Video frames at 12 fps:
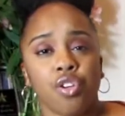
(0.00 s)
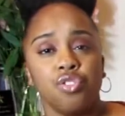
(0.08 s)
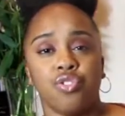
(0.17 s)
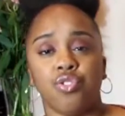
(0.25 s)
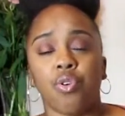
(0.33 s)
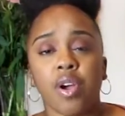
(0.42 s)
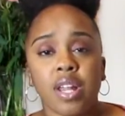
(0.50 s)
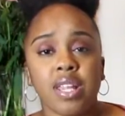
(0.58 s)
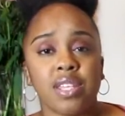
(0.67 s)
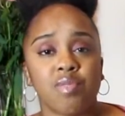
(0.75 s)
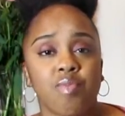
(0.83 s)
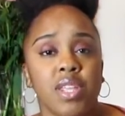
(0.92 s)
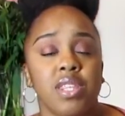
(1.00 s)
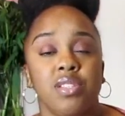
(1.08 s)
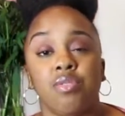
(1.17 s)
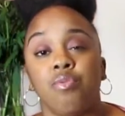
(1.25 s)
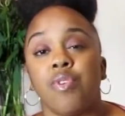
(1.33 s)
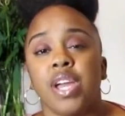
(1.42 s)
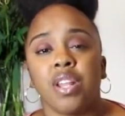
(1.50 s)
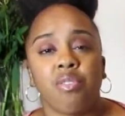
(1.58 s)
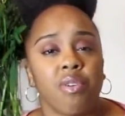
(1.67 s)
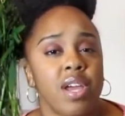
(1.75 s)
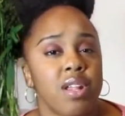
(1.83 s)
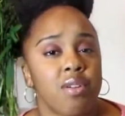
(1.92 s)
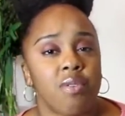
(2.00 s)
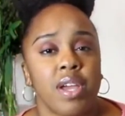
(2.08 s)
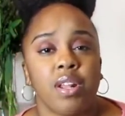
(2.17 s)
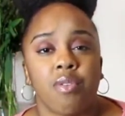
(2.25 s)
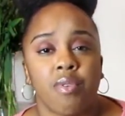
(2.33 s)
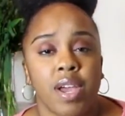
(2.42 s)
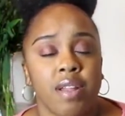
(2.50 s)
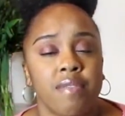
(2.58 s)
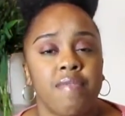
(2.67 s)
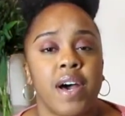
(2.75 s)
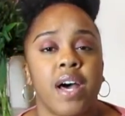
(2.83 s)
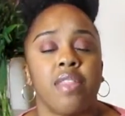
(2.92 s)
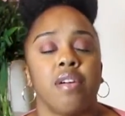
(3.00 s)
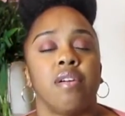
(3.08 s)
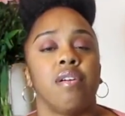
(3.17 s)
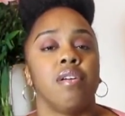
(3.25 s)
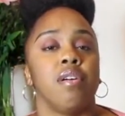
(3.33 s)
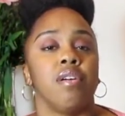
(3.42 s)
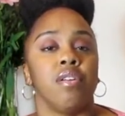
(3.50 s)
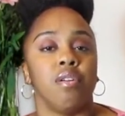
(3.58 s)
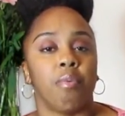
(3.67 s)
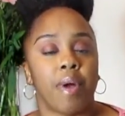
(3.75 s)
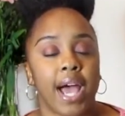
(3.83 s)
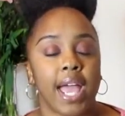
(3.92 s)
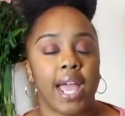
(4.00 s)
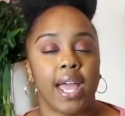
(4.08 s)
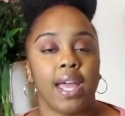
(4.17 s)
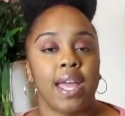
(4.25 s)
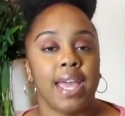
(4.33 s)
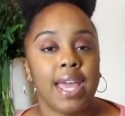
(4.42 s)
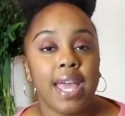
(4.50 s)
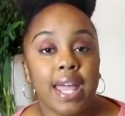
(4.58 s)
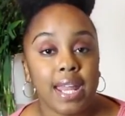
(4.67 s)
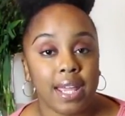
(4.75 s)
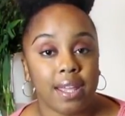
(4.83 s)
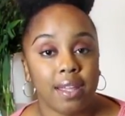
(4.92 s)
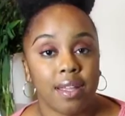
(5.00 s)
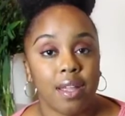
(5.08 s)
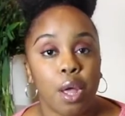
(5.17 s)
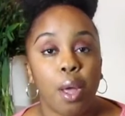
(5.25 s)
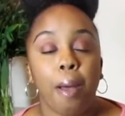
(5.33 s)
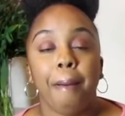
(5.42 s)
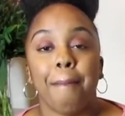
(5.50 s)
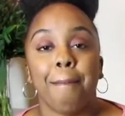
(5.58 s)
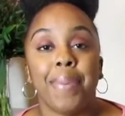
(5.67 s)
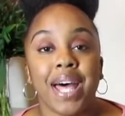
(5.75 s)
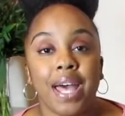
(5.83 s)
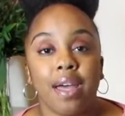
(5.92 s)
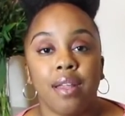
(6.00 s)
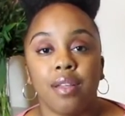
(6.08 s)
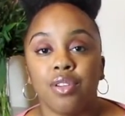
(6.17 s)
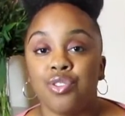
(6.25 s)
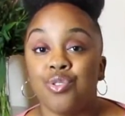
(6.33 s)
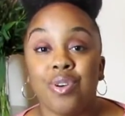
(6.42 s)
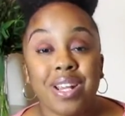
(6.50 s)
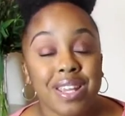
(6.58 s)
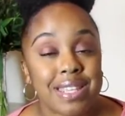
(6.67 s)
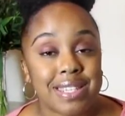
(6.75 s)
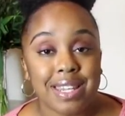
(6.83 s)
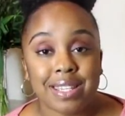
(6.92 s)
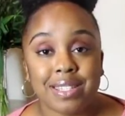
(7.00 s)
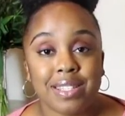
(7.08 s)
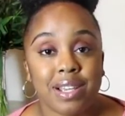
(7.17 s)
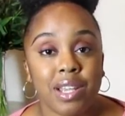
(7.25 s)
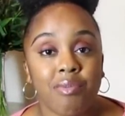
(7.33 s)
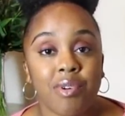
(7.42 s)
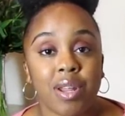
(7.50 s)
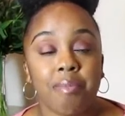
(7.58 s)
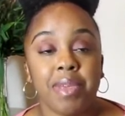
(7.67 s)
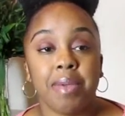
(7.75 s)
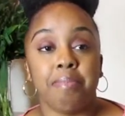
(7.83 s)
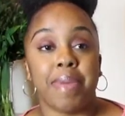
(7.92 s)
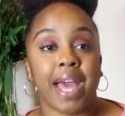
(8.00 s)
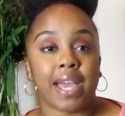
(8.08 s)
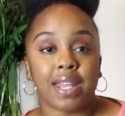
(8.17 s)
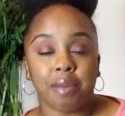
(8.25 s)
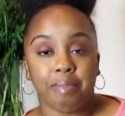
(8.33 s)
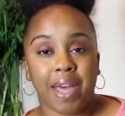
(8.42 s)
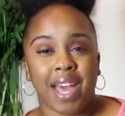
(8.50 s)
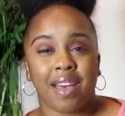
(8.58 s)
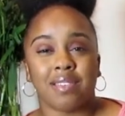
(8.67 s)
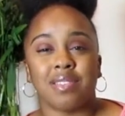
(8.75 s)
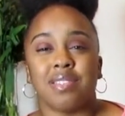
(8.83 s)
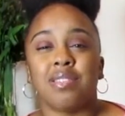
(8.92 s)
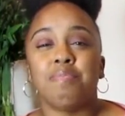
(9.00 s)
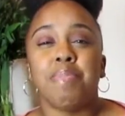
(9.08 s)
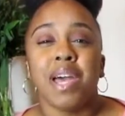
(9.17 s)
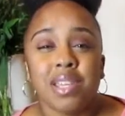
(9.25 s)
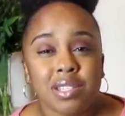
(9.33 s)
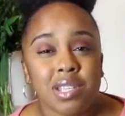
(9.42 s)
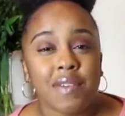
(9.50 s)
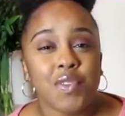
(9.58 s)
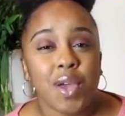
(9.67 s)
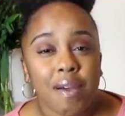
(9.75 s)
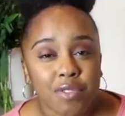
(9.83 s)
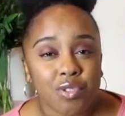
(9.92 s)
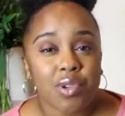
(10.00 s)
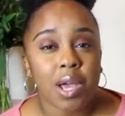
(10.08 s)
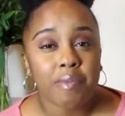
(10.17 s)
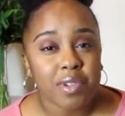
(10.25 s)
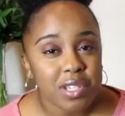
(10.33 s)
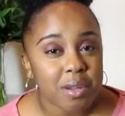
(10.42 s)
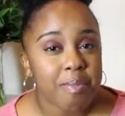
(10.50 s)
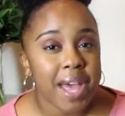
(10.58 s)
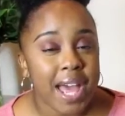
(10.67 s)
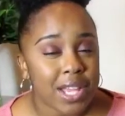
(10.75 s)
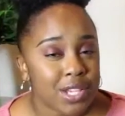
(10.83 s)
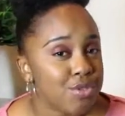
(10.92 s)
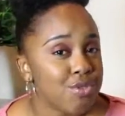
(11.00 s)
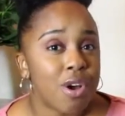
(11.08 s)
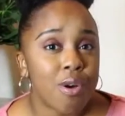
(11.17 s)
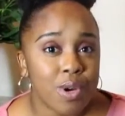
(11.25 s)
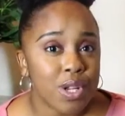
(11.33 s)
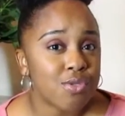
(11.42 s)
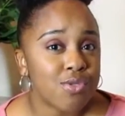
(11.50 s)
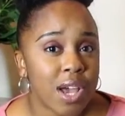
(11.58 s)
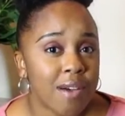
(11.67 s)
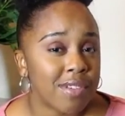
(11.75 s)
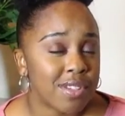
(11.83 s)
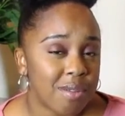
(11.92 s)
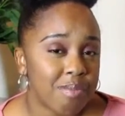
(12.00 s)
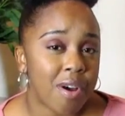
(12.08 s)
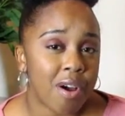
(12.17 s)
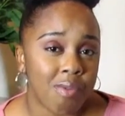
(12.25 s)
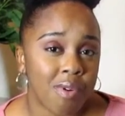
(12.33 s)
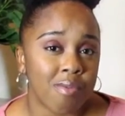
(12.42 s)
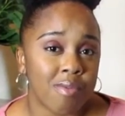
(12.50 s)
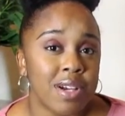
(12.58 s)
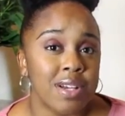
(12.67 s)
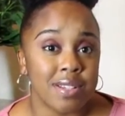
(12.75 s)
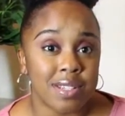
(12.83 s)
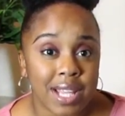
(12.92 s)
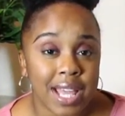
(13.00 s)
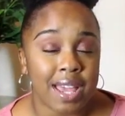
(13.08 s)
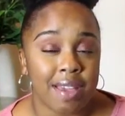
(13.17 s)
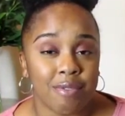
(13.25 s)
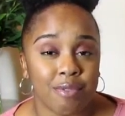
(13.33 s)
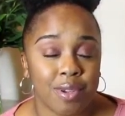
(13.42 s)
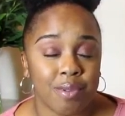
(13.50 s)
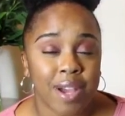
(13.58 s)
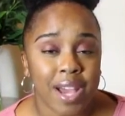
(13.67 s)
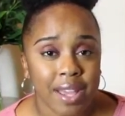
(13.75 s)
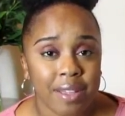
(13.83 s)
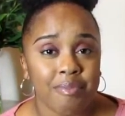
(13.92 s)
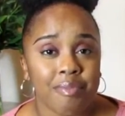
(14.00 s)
Jordan is with his great-great-great-grandfather Uriah Henning. But Jordan doesn't necessarily want to be back in the past, especially if you have to travel to the past. You don't want to travel to the part where we're in slavery, right?